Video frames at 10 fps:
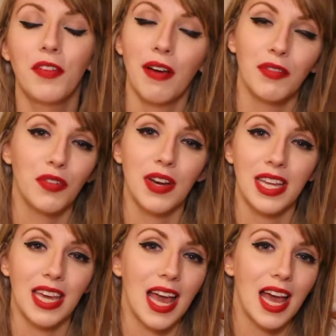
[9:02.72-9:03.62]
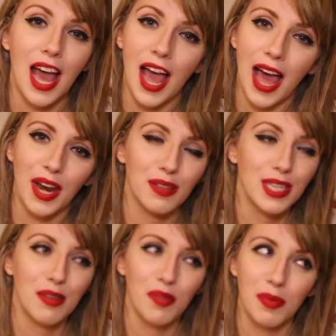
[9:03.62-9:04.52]
if you haven't already, and I'll
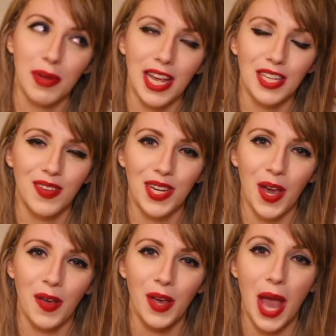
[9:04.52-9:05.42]
see you all in my next video.